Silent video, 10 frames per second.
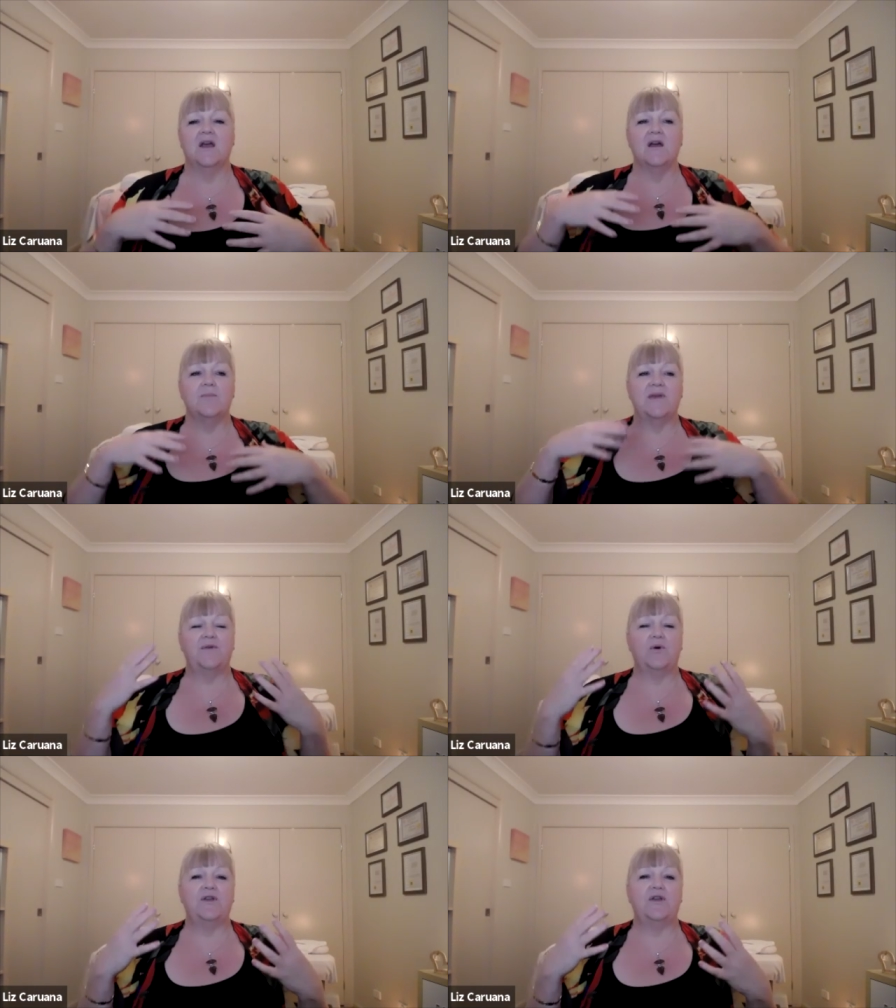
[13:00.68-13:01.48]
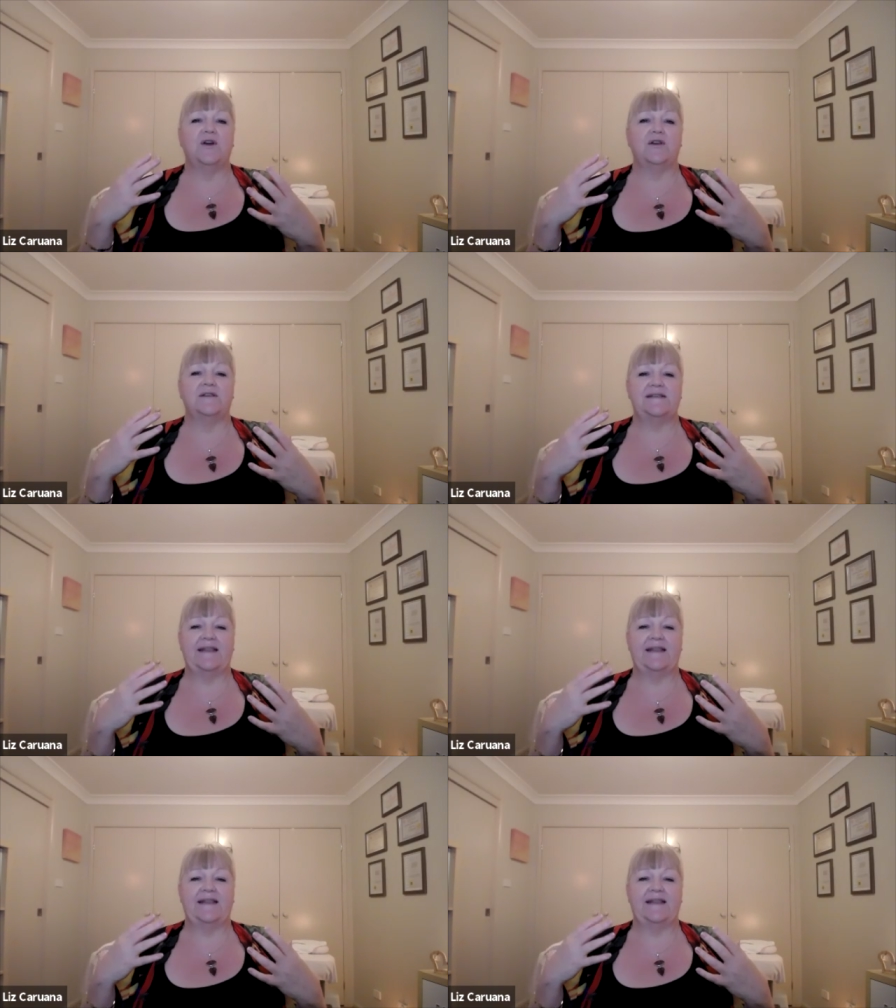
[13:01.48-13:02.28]
before you go to
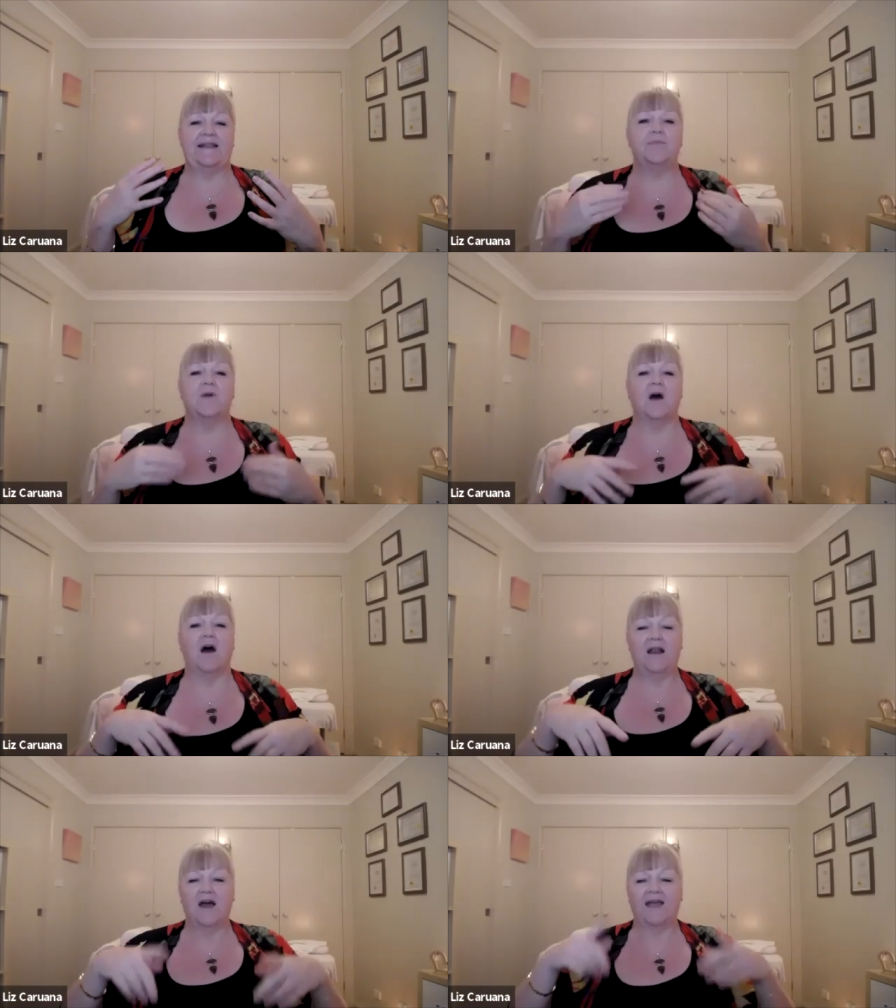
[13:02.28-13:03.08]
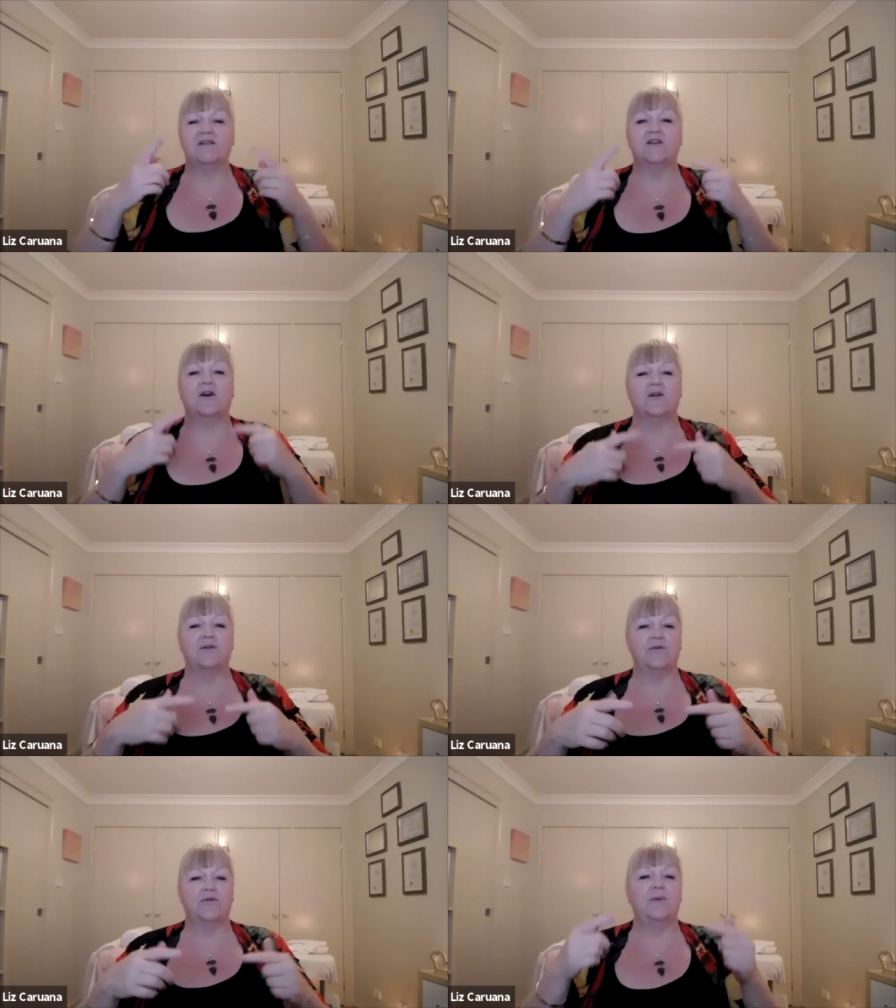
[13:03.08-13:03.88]
sleep, I like to go
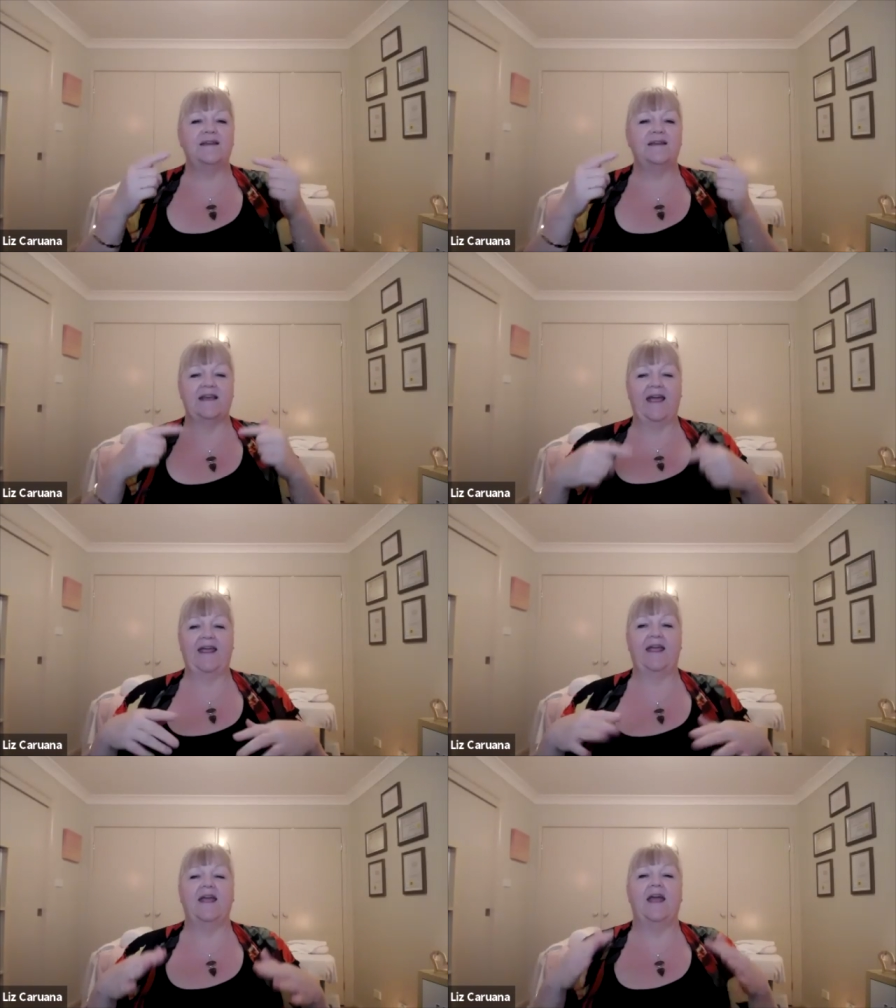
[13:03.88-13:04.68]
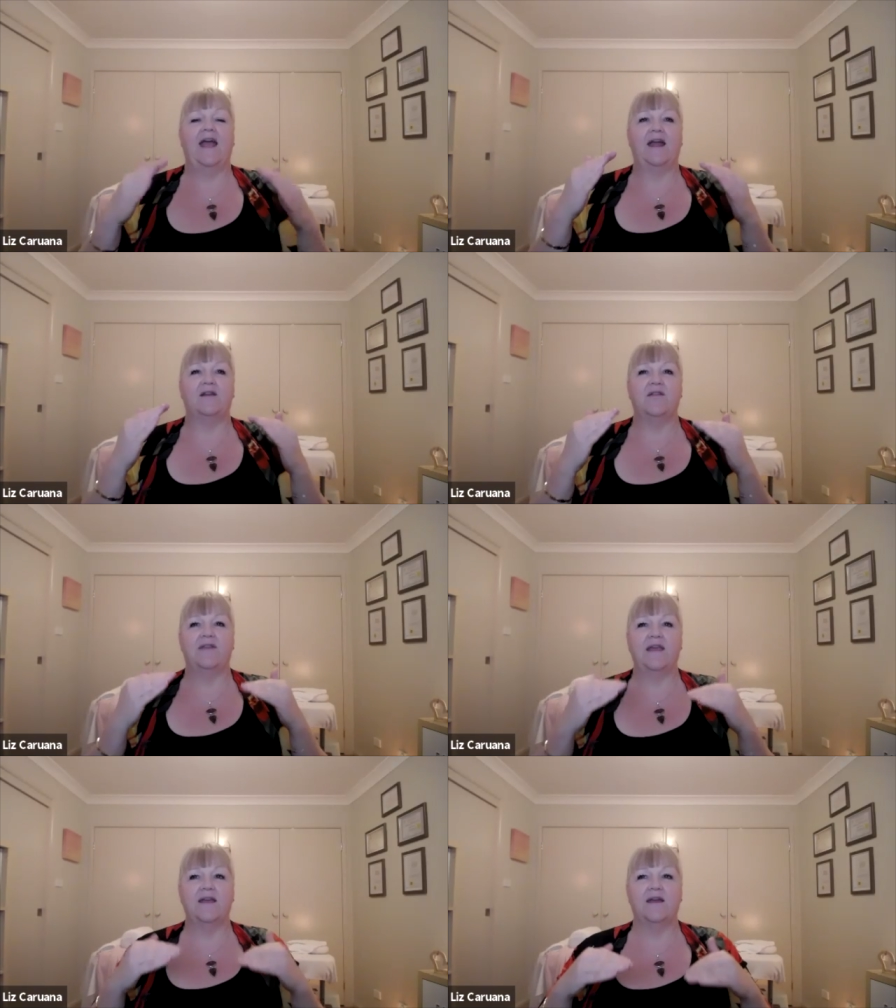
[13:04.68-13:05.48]
through my day and
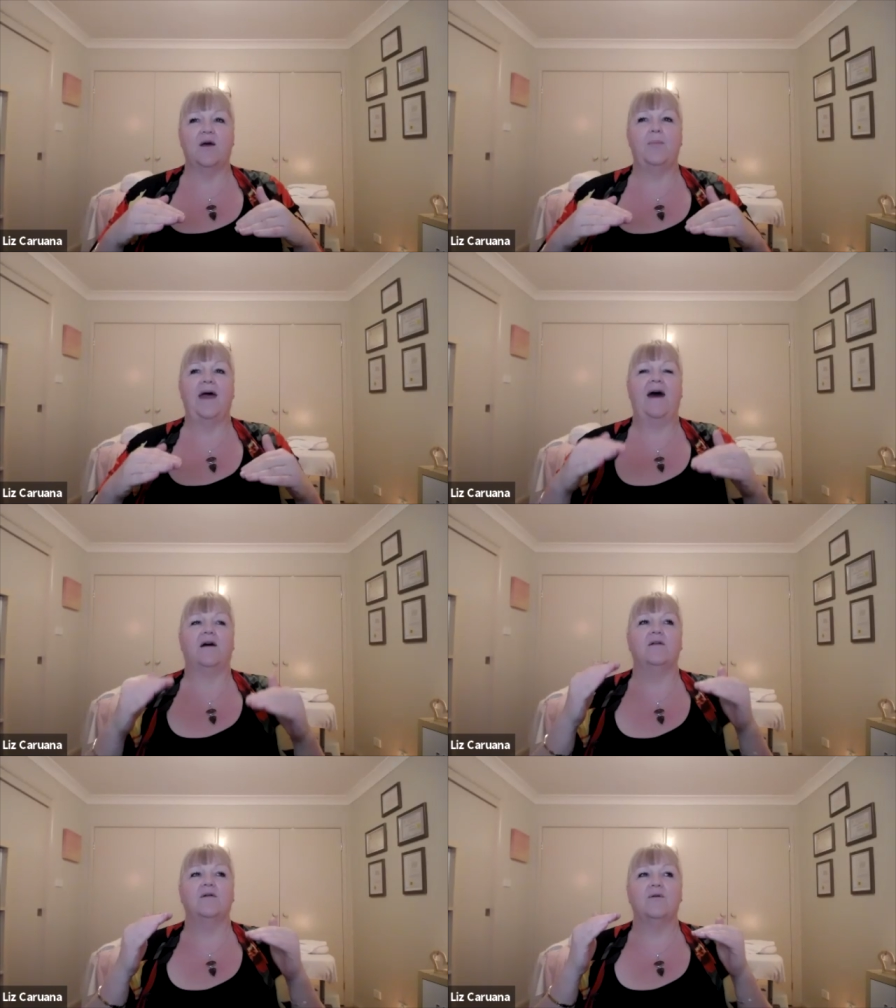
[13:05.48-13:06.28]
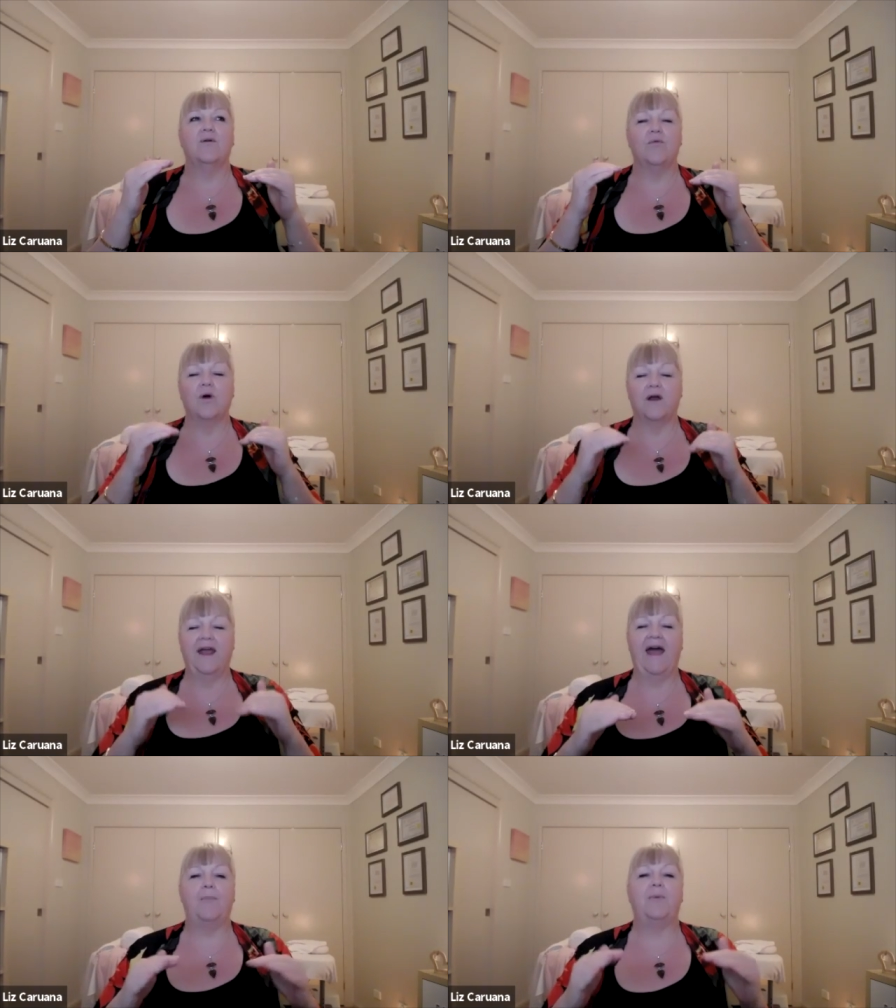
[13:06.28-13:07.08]
think about what
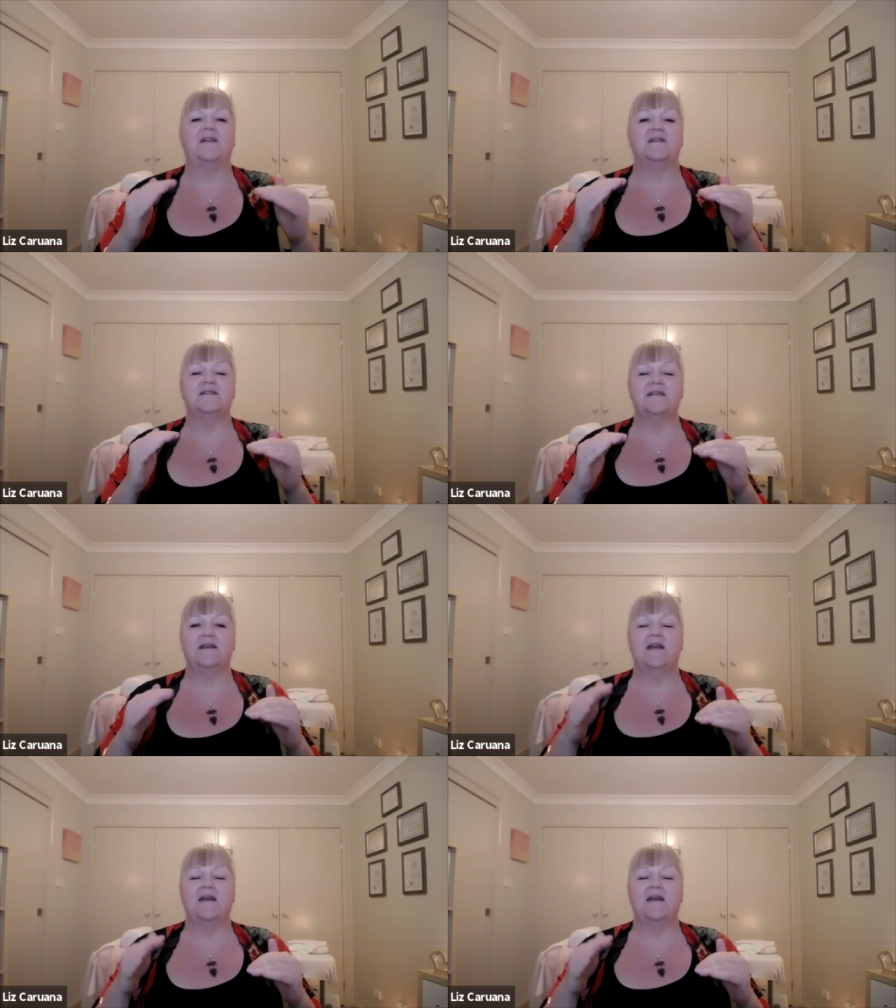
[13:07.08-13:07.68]
happened.